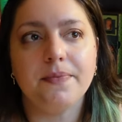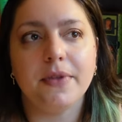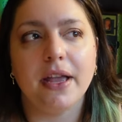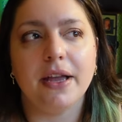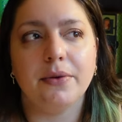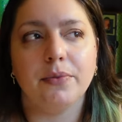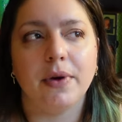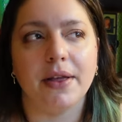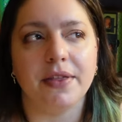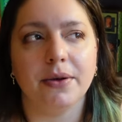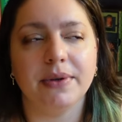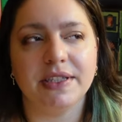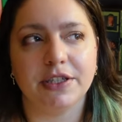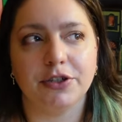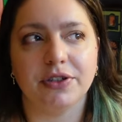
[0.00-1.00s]
And I think
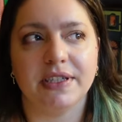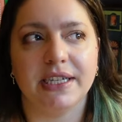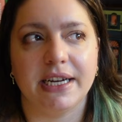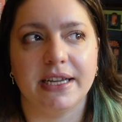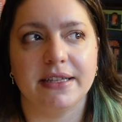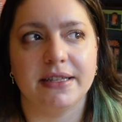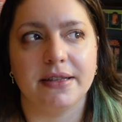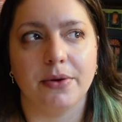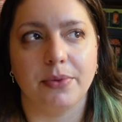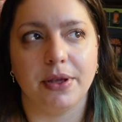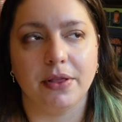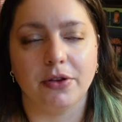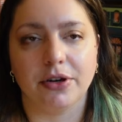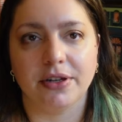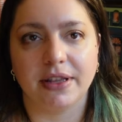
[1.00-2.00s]
what's interesting is that we
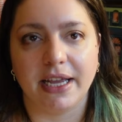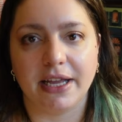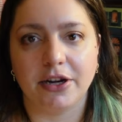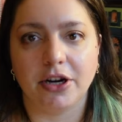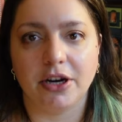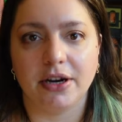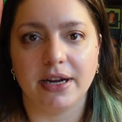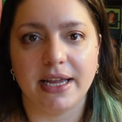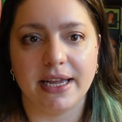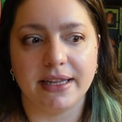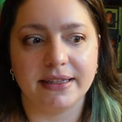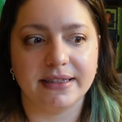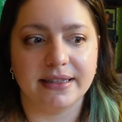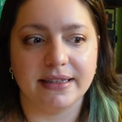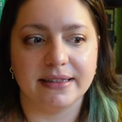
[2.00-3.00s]
learn later
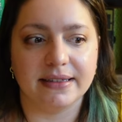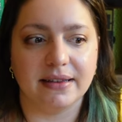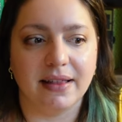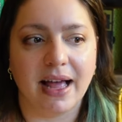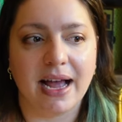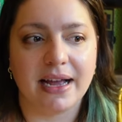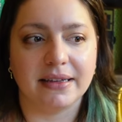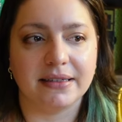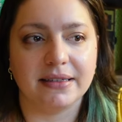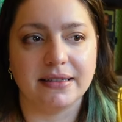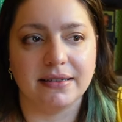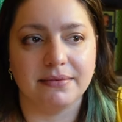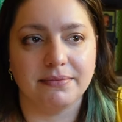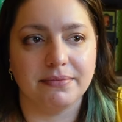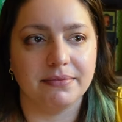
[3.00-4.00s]
it's this glass